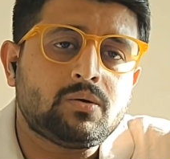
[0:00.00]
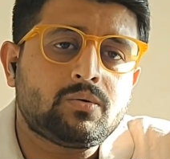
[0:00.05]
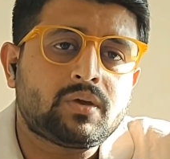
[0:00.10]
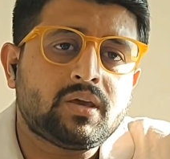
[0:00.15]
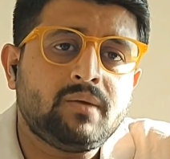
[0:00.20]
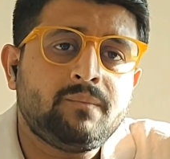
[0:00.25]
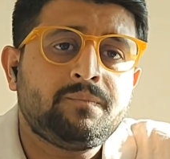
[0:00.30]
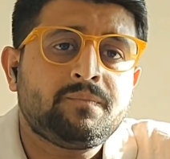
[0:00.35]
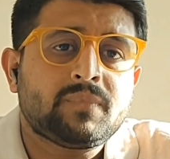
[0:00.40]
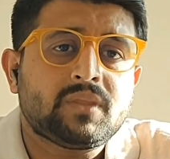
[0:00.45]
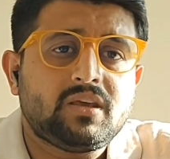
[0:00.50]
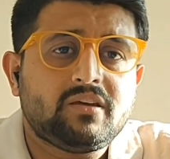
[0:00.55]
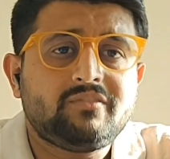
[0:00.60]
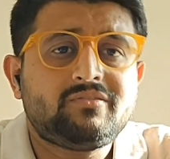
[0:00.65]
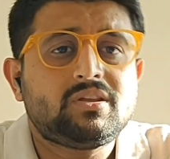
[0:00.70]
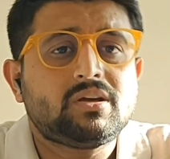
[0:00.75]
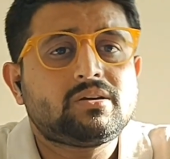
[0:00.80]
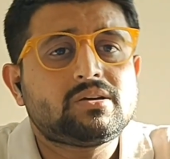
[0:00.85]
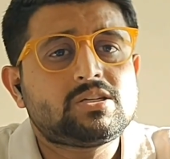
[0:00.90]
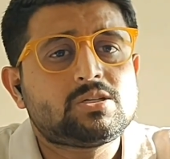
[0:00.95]
Okay,
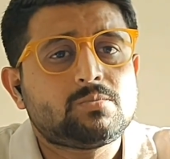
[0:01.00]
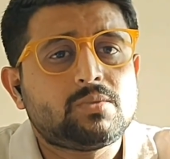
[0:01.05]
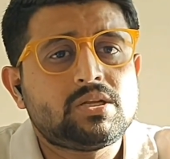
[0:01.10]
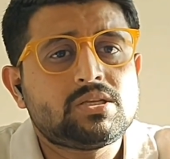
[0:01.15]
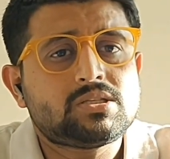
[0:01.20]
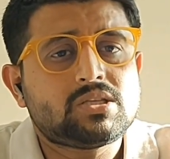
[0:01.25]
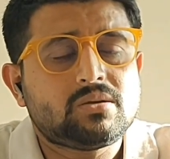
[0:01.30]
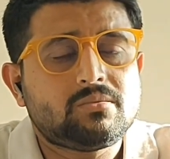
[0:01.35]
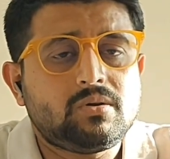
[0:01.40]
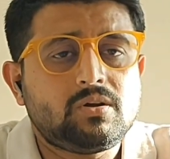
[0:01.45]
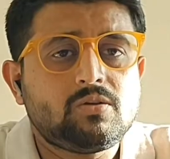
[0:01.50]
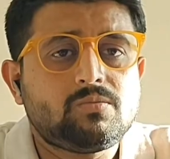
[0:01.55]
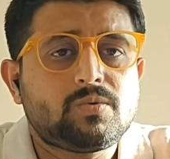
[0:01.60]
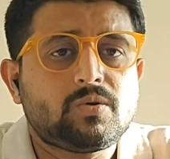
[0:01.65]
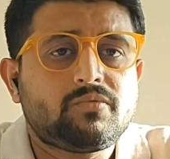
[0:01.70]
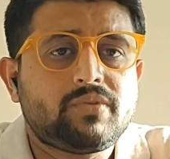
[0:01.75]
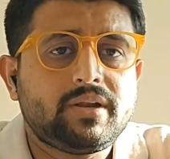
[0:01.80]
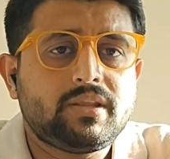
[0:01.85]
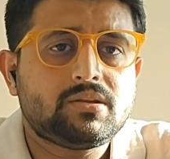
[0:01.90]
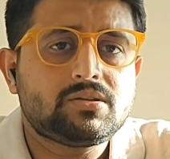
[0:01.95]
if the customer is able to
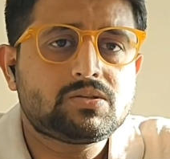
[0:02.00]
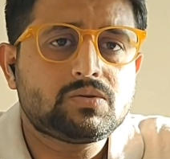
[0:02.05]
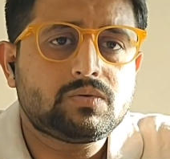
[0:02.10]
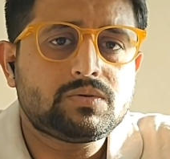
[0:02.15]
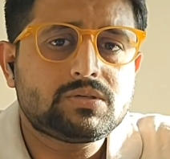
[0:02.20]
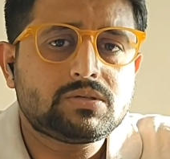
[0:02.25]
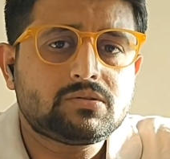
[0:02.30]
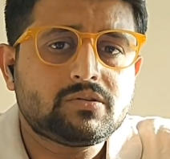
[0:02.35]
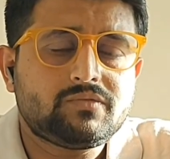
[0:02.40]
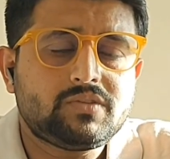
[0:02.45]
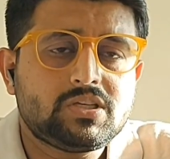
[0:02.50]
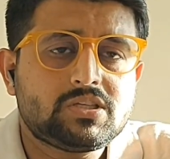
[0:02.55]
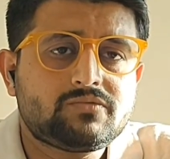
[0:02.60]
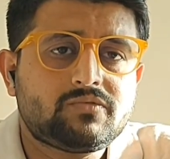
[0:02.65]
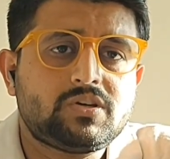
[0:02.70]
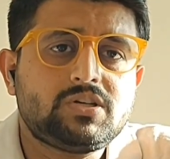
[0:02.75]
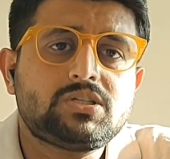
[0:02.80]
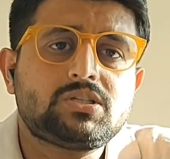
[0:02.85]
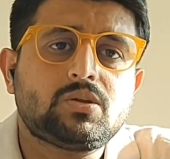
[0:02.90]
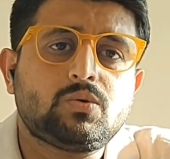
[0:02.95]
provide the sources of these
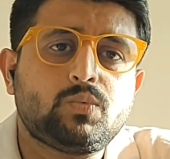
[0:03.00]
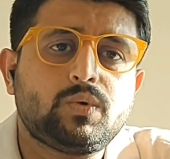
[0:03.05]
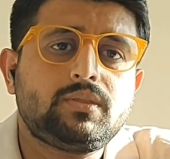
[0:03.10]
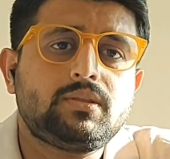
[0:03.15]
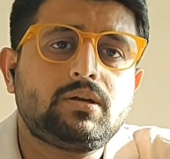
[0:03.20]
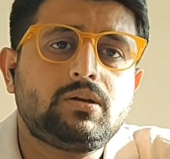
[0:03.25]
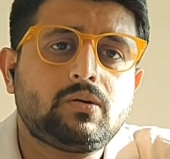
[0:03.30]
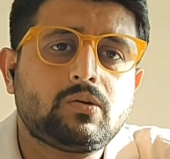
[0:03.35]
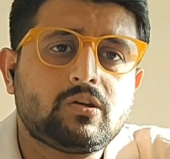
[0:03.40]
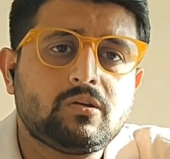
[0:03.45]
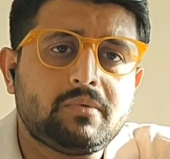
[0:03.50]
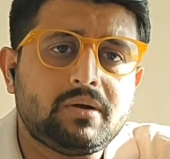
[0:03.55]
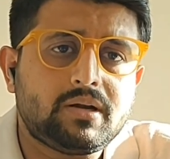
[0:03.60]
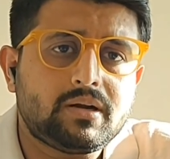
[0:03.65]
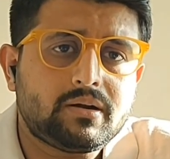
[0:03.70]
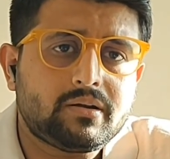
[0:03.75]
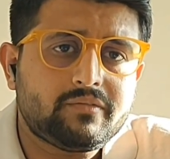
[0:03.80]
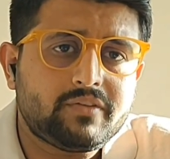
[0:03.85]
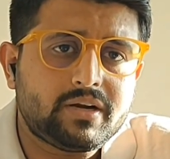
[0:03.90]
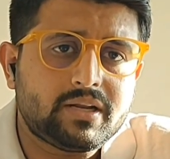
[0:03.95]
funds with the
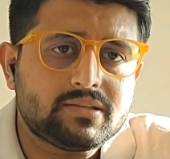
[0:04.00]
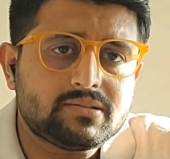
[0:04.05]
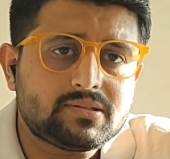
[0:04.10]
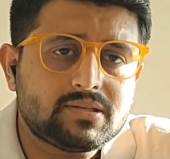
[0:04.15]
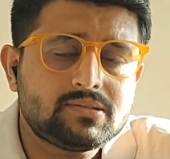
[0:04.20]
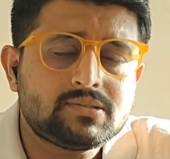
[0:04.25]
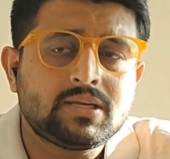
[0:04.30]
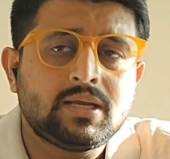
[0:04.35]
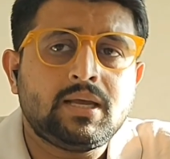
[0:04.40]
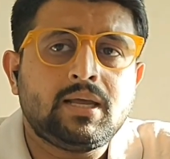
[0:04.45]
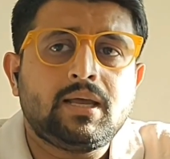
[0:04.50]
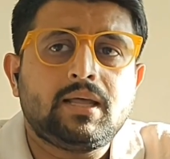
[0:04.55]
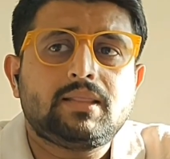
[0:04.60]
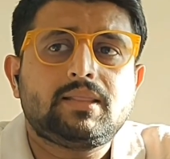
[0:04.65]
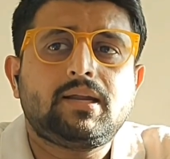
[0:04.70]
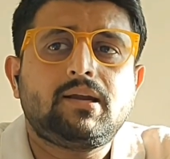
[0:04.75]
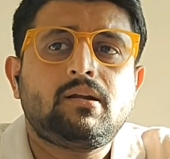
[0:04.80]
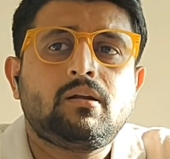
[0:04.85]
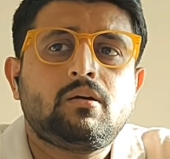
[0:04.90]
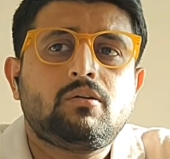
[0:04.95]
documented evidences
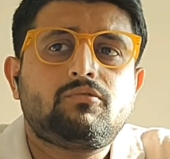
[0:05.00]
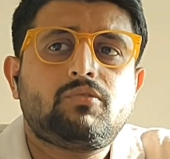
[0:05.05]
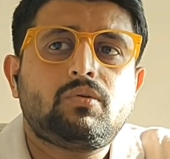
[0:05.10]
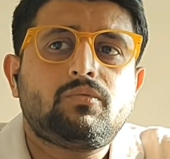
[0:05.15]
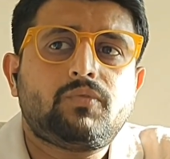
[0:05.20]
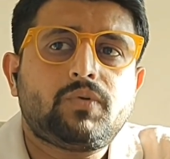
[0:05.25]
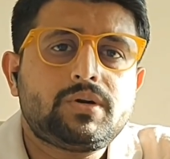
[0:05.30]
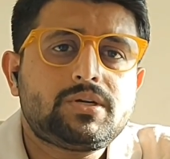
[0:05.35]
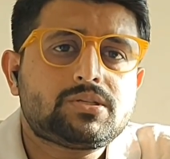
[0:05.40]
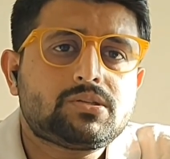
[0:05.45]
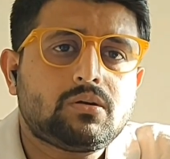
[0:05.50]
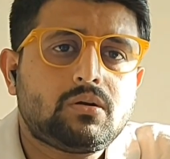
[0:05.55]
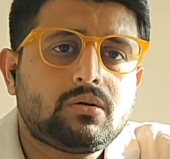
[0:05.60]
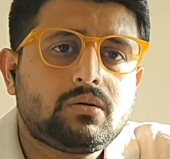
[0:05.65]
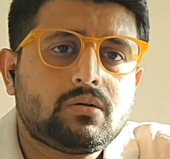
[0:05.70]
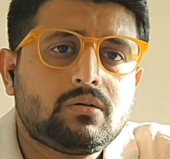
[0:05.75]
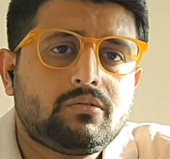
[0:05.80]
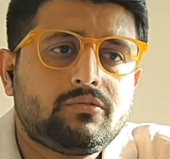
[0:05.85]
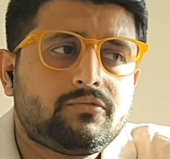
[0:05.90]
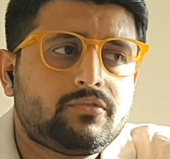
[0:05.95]
that for what
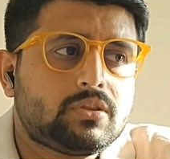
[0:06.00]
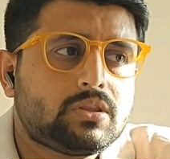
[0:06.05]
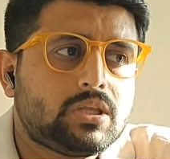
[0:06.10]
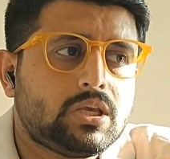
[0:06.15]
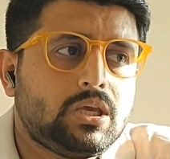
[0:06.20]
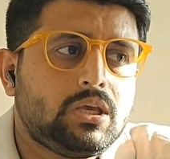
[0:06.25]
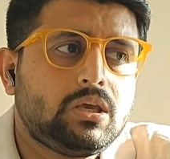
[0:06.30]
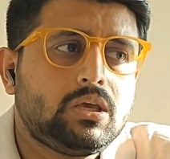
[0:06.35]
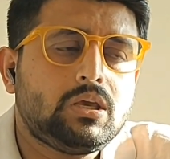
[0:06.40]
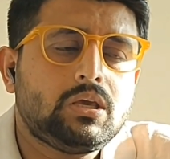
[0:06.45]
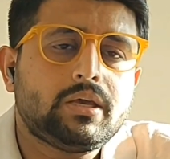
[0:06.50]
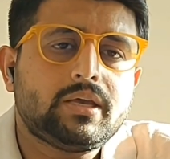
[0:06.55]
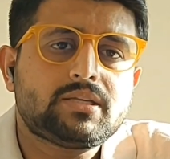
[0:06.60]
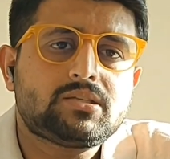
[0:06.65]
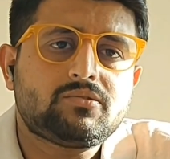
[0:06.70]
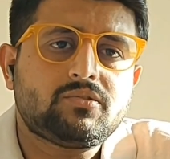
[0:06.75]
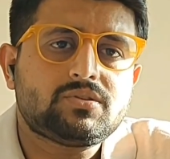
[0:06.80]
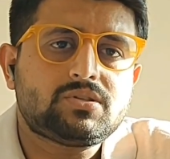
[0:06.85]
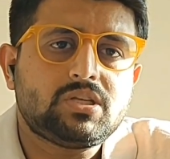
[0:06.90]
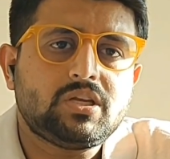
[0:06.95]
sort of thing he
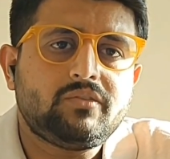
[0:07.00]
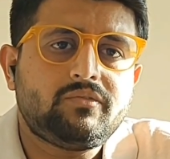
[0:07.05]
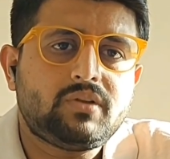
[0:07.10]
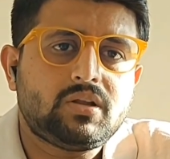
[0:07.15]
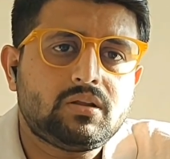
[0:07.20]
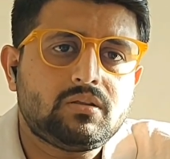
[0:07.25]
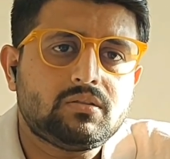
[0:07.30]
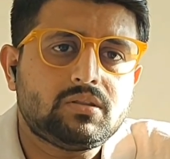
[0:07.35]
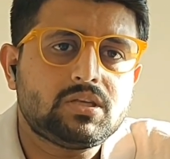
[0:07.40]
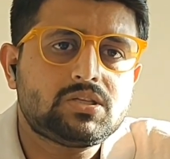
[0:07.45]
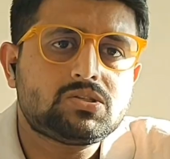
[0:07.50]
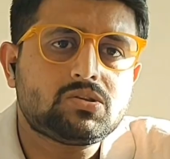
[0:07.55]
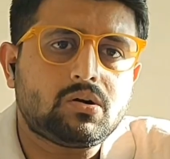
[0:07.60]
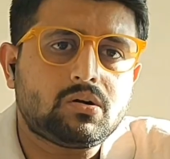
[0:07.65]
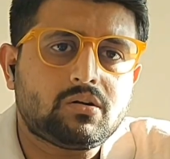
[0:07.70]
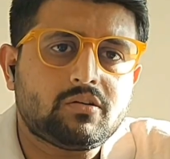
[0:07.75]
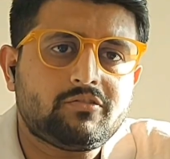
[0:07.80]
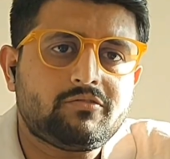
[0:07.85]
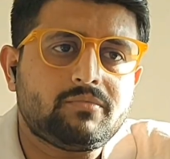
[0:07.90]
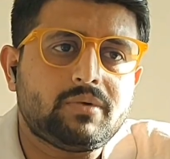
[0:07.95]
has received this
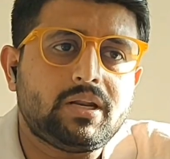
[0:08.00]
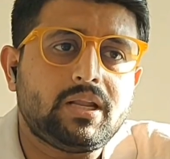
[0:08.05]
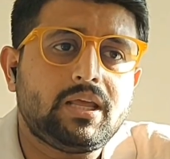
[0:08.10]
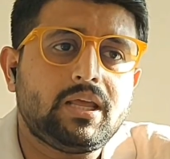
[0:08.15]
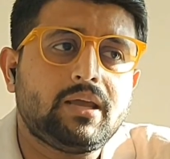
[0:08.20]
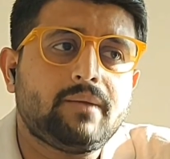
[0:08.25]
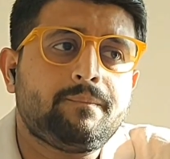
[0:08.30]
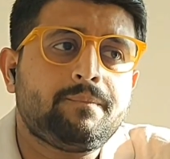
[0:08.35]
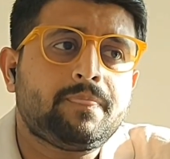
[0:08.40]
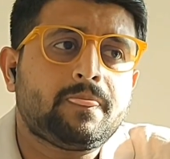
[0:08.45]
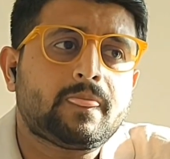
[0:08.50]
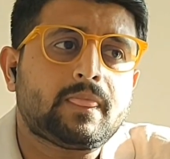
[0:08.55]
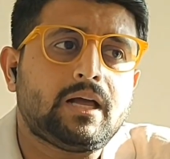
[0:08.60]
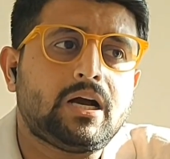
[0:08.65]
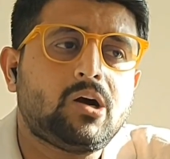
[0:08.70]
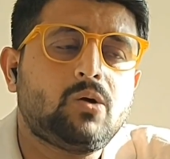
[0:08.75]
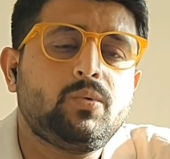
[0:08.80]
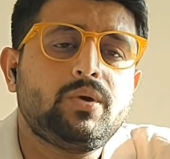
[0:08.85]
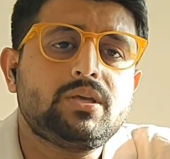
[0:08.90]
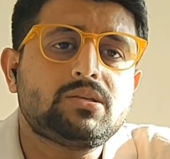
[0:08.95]
sort of money,
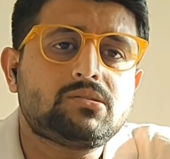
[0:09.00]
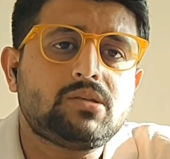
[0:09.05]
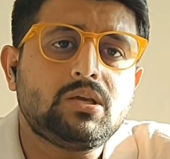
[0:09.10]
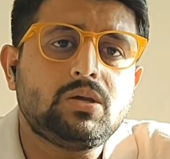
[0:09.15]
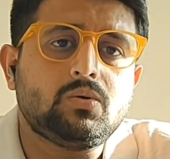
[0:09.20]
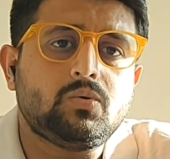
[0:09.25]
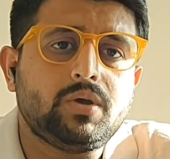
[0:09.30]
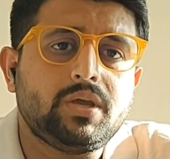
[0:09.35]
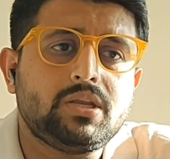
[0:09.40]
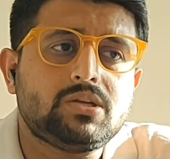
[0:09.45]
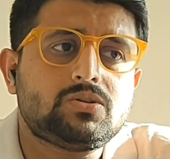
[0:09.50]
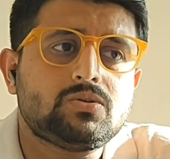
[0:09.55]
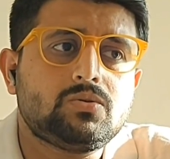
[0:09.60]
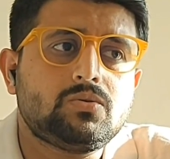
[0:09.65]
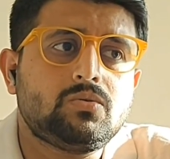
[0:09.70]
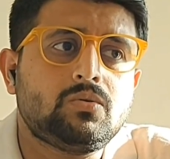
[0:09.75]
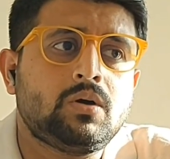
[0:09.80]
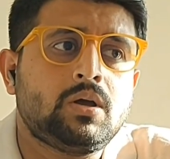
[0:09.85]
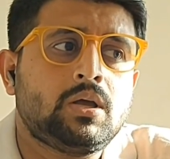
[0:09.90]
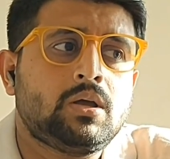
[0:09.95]
how is he going
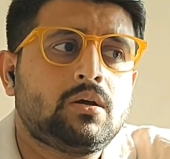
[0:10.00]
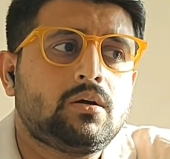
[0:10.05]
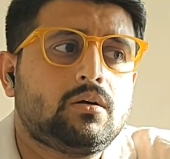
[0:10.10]
to